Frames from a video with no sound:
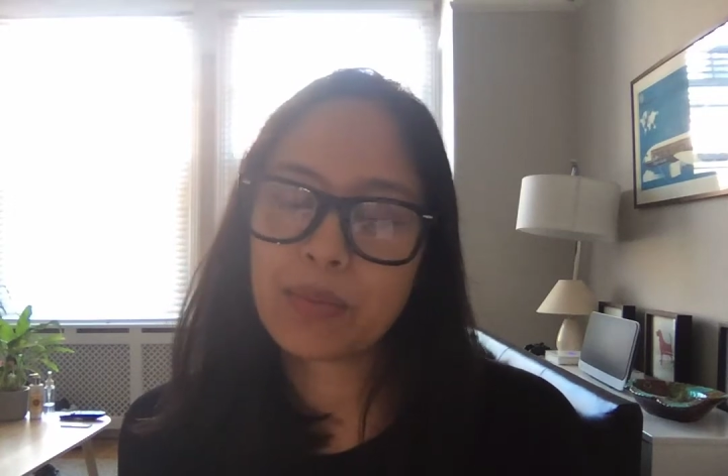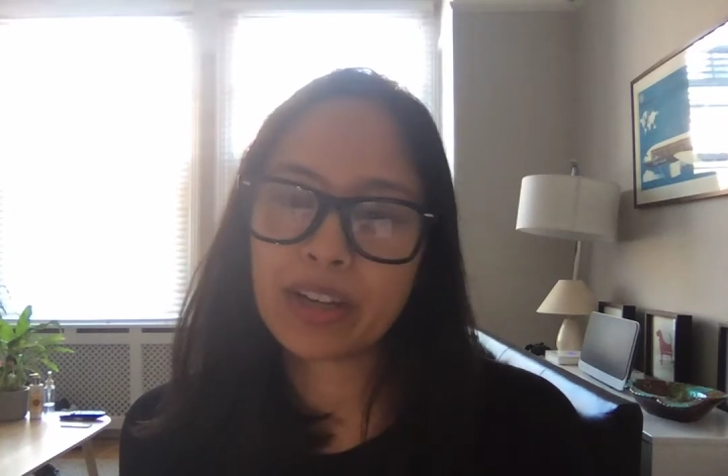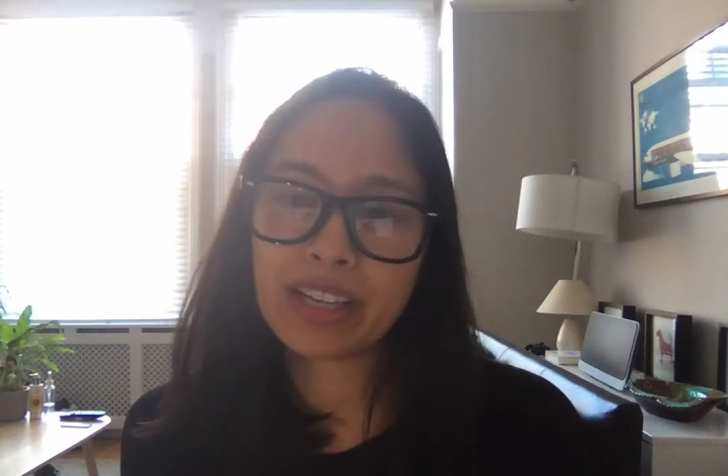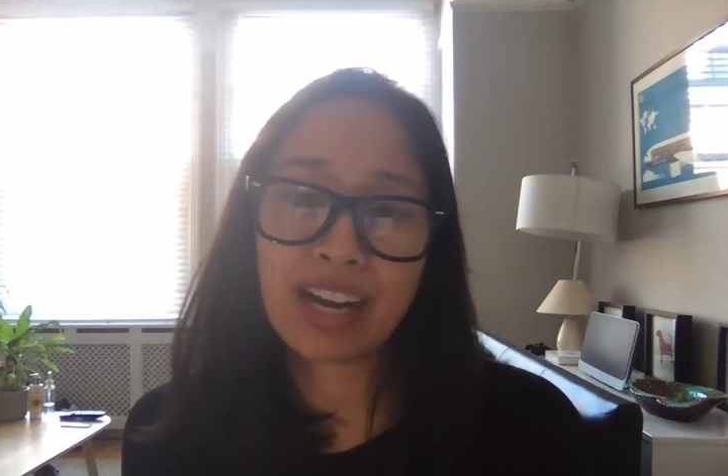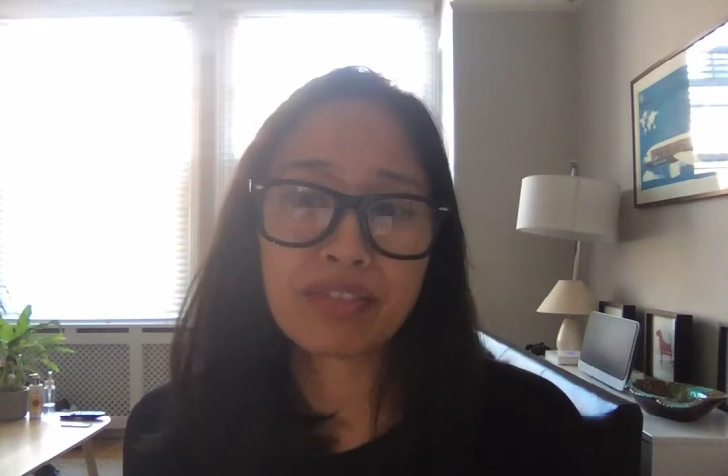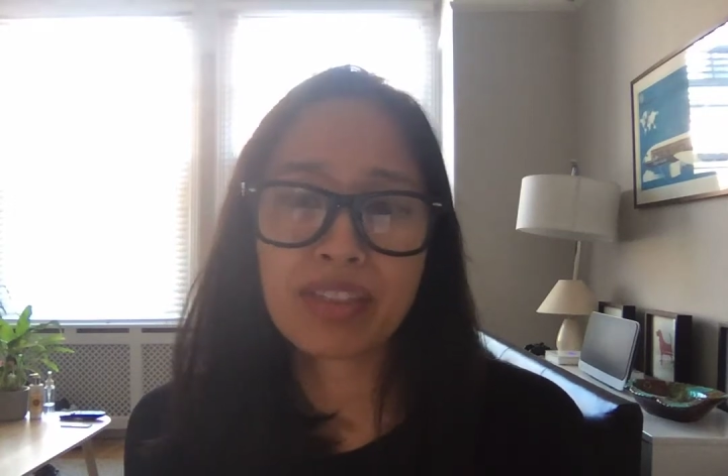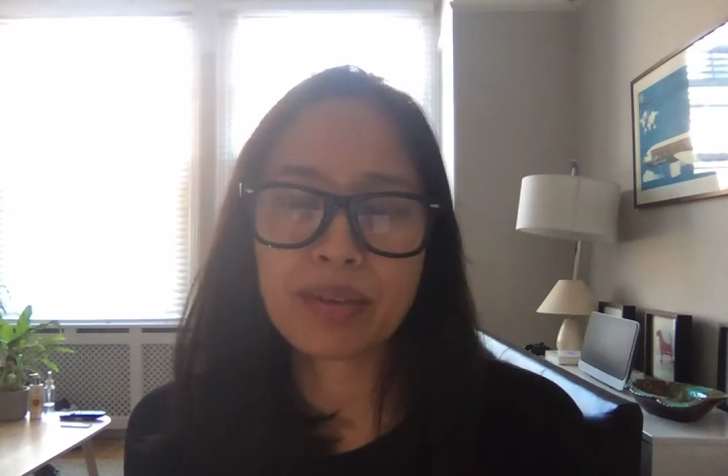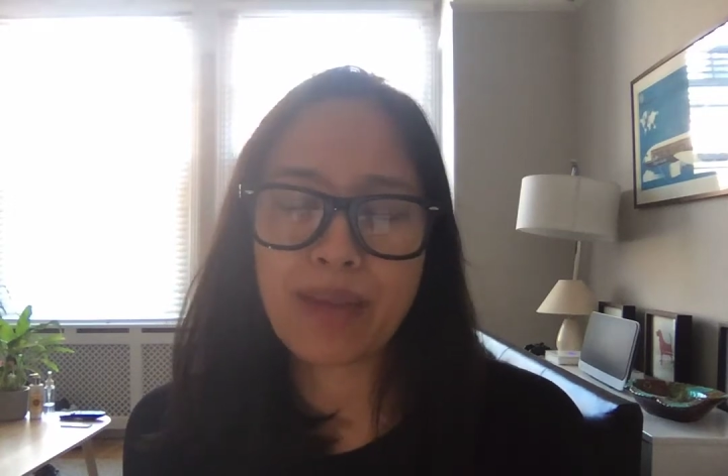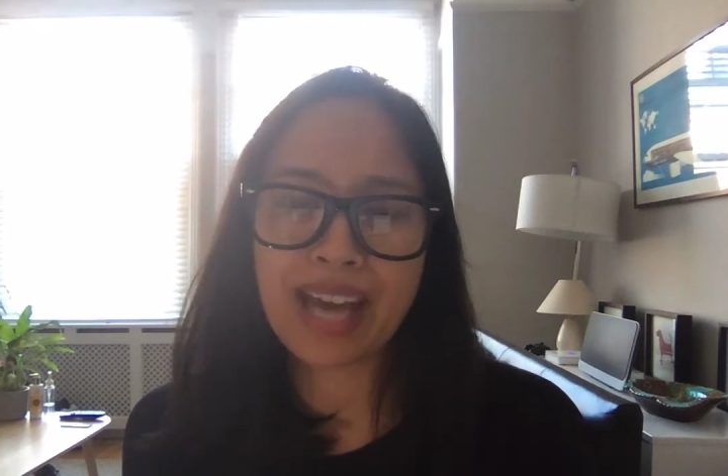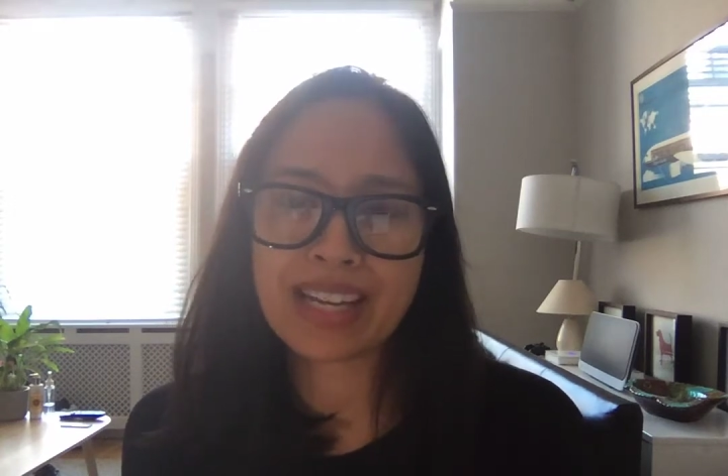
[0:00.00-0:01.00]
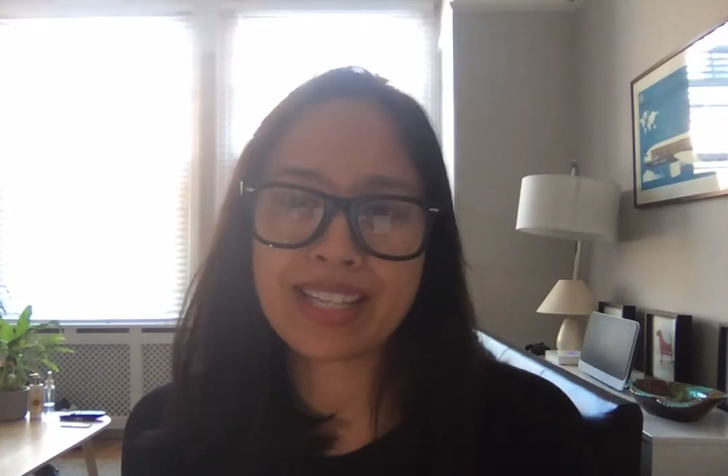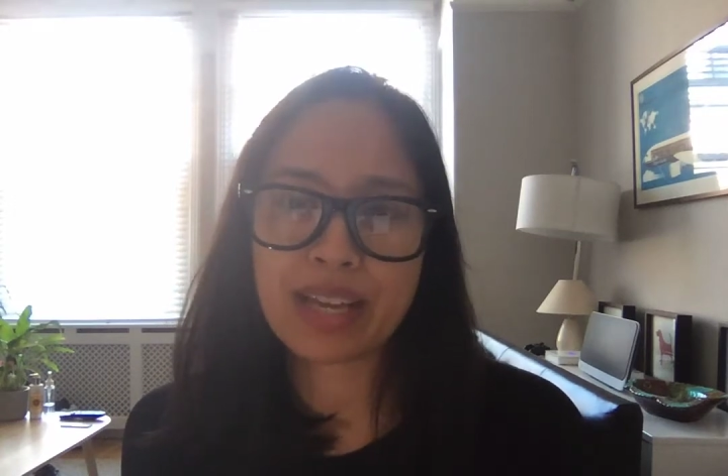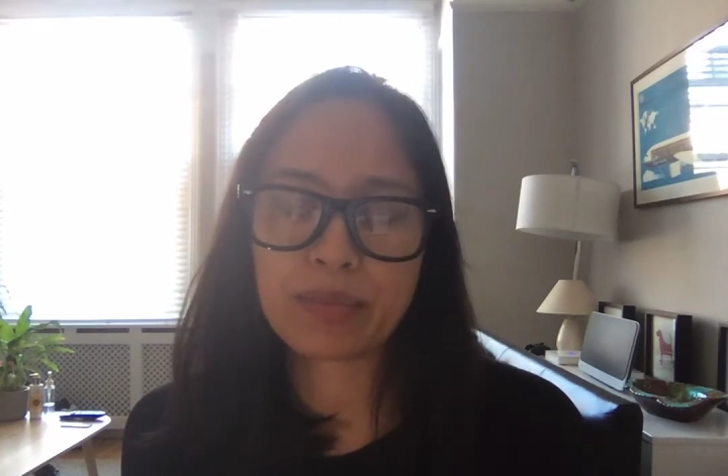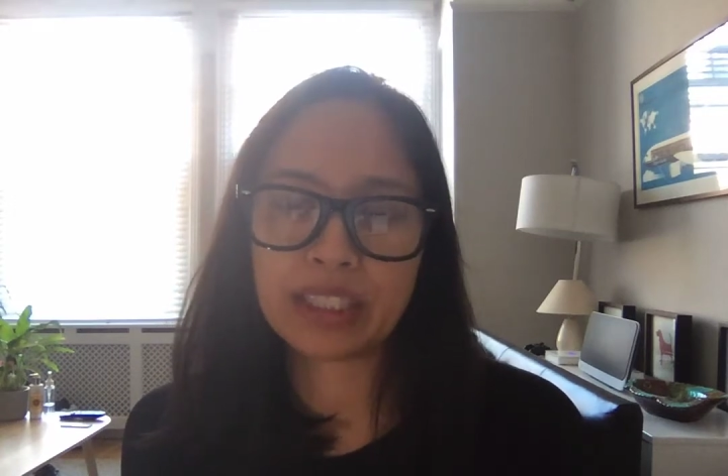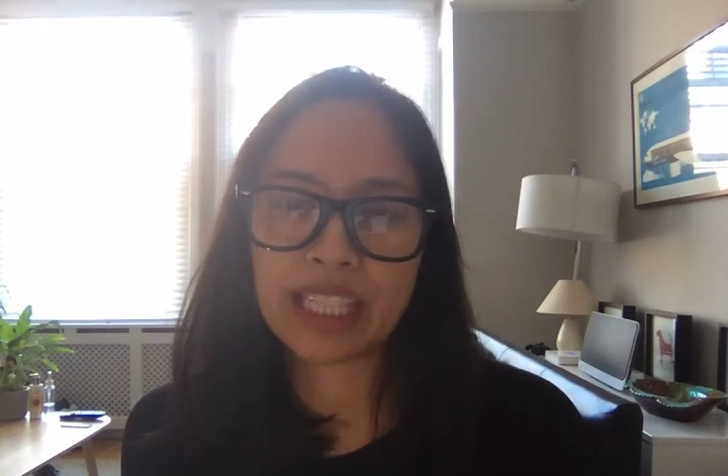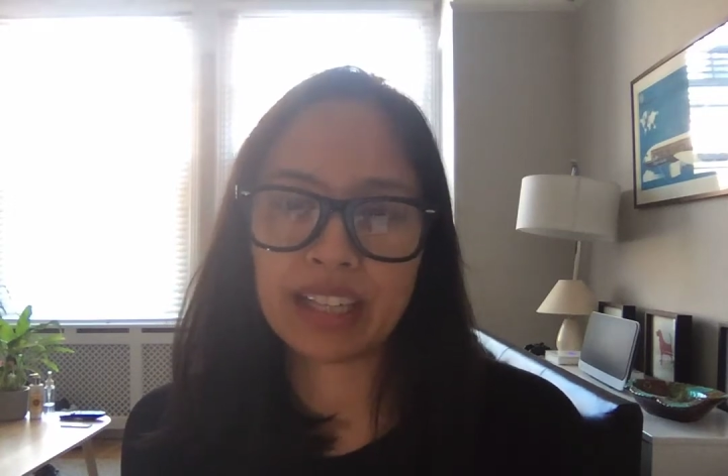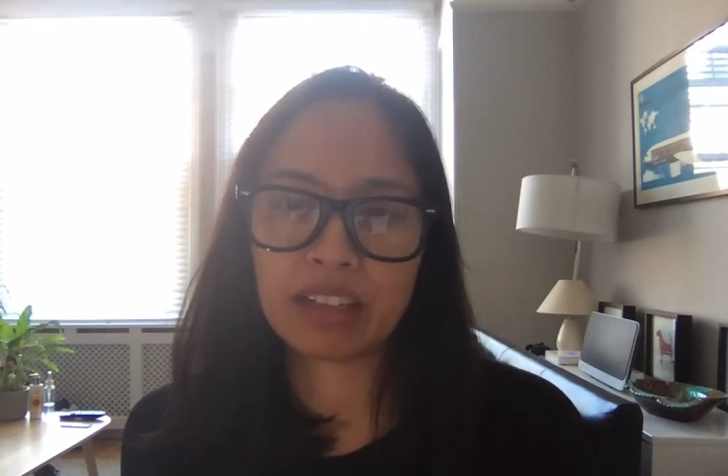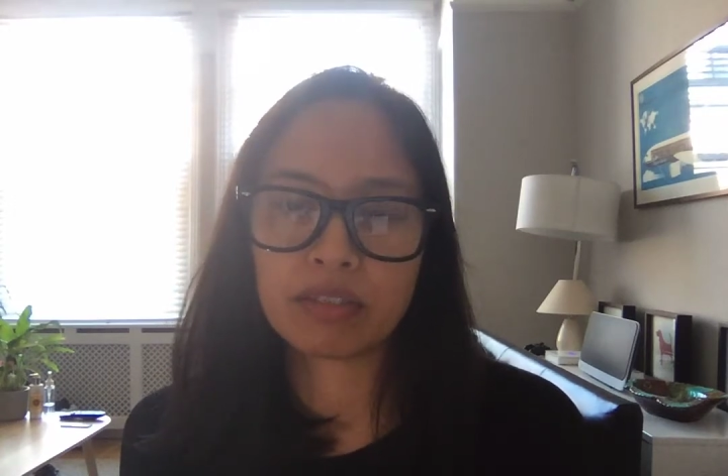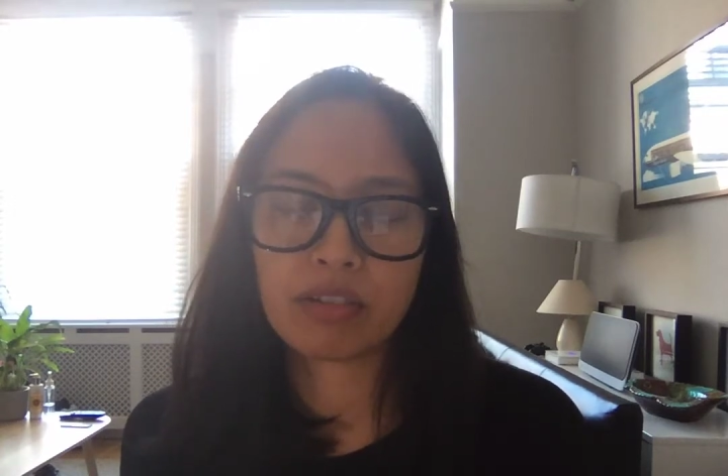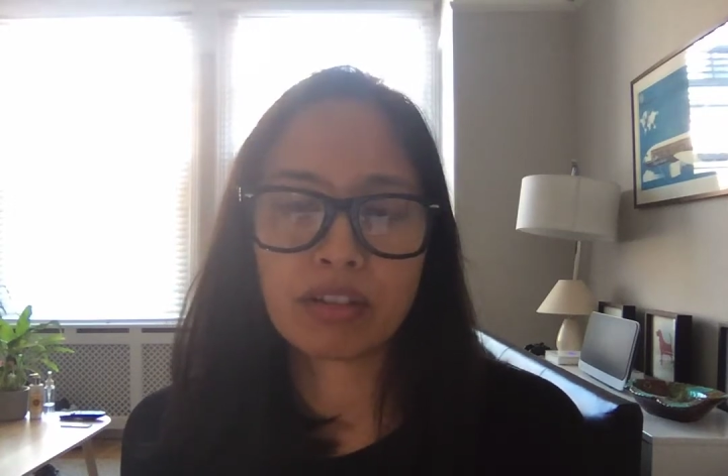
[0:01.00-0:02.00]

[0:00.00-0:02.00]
here to cover the madness at Mugello.